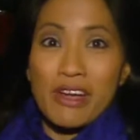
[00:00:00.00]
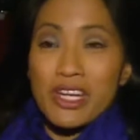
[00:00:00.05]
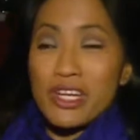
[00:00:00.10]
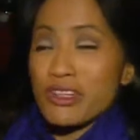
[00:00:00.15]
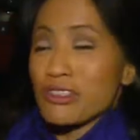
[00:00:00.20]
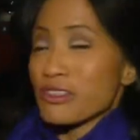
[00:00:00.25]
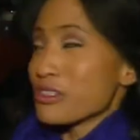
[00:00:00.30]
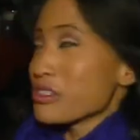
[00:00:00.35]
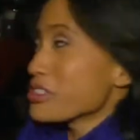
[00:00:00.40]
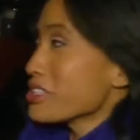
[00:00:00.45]

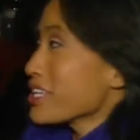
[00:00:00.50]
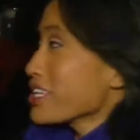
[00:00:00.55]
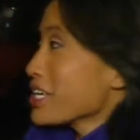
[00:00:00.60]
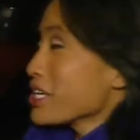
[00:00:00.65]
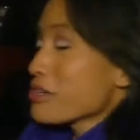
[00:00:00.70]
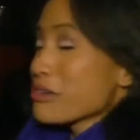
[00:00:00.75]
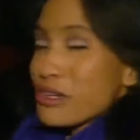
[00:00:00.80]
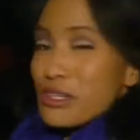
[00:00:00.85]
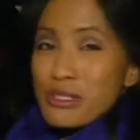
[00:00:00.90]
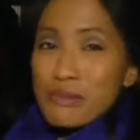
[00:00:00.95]
here. They're
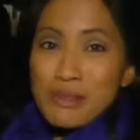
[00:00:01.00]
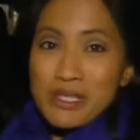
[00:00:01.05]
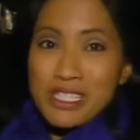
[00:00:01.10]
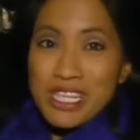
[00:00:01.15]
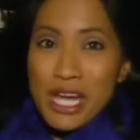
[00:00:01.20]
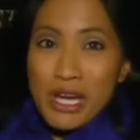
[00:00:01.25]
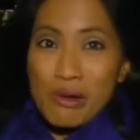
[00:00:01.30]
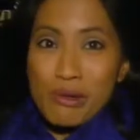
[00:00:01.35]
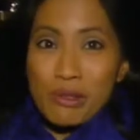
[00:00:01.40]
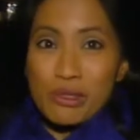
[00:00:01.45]
singing Christmas
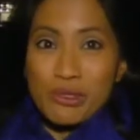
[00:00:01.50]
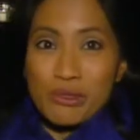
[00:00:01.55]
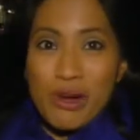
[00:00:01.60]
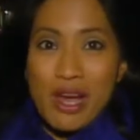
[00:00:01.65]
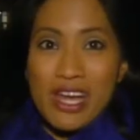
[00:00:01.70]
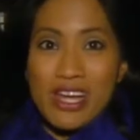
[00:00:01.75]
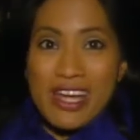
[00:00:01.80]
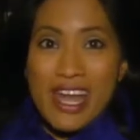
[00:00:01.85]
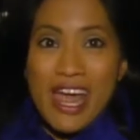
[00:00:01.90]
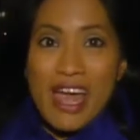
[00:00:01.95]
carols
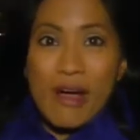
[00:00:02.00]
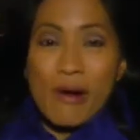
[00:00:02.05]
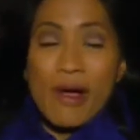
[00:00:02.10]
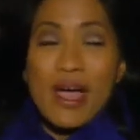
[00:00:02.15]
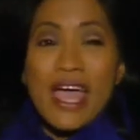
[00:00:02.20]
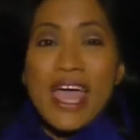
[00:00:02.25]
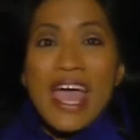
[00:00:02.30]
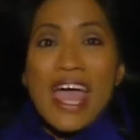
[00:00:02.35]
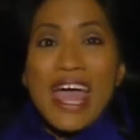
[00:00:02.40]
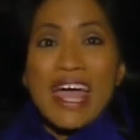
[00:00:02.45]
right now,
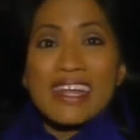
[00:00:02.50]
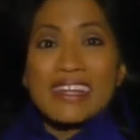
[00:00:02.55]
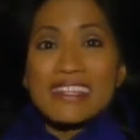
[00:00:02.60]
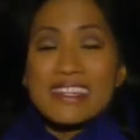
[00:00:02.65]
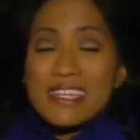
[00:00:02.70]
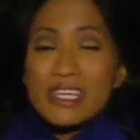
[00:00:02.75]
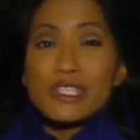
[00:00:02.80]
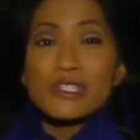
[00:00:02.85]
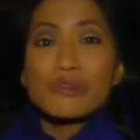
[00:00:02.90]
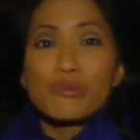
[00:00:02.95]

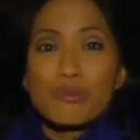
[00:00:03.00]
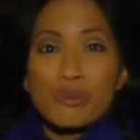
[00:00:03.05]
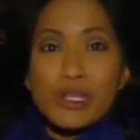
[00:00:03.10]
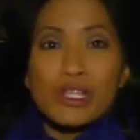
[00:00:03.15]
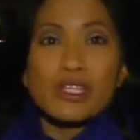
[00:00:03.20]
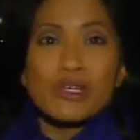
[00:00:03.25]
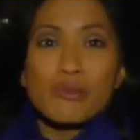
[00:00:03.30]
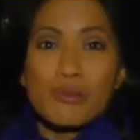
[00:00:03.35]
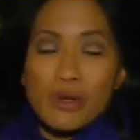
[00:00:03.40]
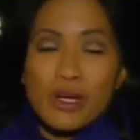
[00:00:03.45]
and this
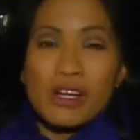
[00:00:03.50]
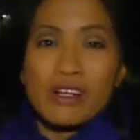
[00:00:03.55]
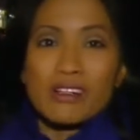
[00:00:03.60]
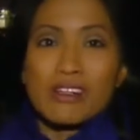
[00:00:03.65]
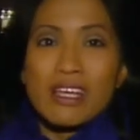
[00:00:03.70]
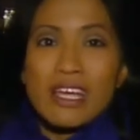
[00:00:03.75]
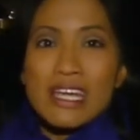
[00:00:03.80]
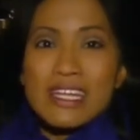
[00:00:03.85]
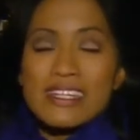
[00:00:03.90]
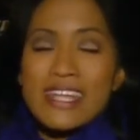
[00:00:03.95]
really
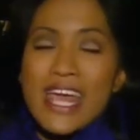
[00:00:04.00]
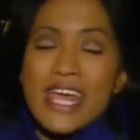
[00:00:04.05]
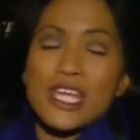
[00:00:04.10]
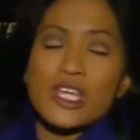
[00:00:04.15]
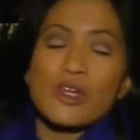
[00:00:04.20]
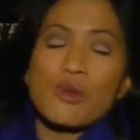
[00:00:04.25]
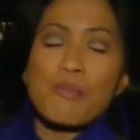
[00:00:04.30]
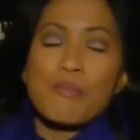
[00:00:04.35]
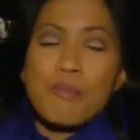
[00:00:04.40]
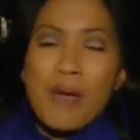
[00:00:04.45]
will
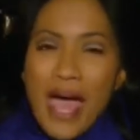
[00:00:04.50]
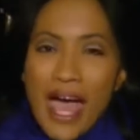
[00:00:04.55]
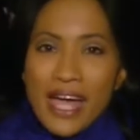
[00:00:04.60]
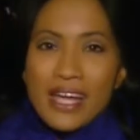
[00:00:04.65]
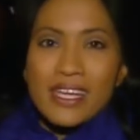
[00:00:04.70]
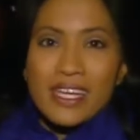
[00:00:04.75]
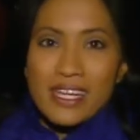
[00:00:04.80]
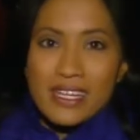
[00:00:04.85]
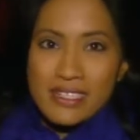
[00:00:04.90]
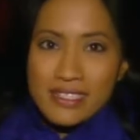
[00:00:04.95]
take you
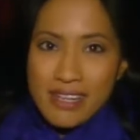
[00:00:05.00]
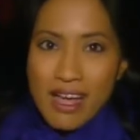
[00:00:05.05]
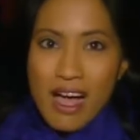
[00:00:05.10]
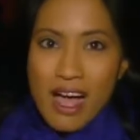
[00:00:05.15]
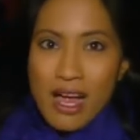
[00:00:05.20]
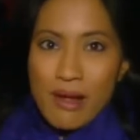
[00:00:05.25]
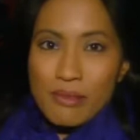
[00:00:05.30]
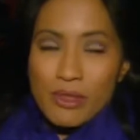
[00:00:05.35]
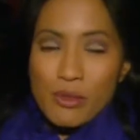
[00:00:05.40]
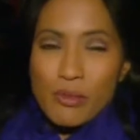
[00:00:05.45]
back in
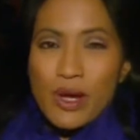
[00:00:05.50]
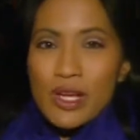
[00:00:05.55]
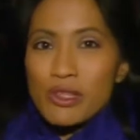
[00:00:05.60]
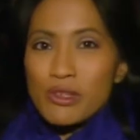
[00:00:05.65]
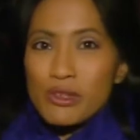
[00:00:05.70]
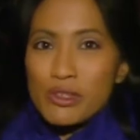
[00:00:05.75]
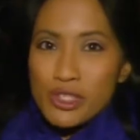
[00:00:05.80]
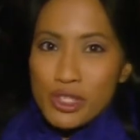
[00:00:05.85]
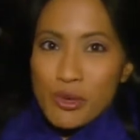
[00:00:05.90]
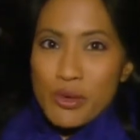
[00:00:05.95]
time, the way
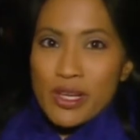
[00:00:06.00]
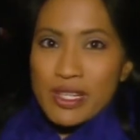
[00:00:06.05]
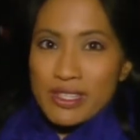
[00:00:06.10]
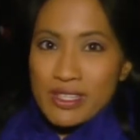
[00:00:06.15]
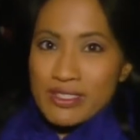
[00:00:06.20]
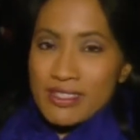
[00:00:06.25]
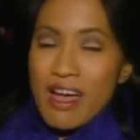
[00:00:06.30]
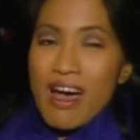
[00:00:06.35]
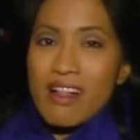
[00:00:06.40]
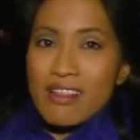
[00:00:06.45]
they're doing
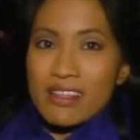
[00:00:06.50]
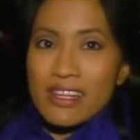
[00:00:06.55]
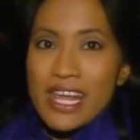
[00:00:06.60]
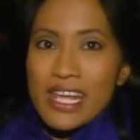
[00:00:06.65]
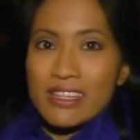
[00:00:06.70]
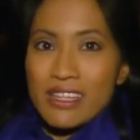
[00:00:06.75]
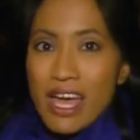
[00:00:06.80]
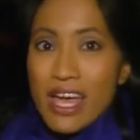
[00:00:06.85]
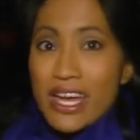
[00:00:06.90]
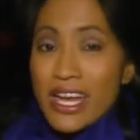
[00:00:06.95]
this
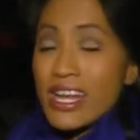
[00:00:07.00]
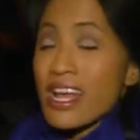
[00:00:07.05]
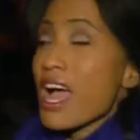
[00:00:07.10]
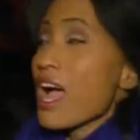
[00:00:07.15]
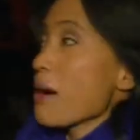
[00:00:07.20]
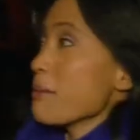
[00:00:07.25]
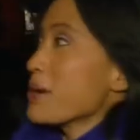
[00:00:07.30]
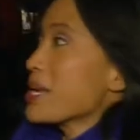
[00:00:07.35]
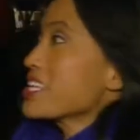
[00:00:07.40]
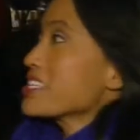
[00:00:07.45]
holiday lighting.
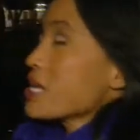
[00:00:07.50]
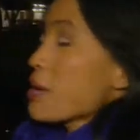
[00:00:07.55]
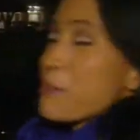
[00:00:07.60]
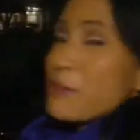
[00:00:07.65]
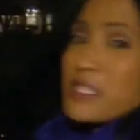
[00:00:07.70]
I'm going to step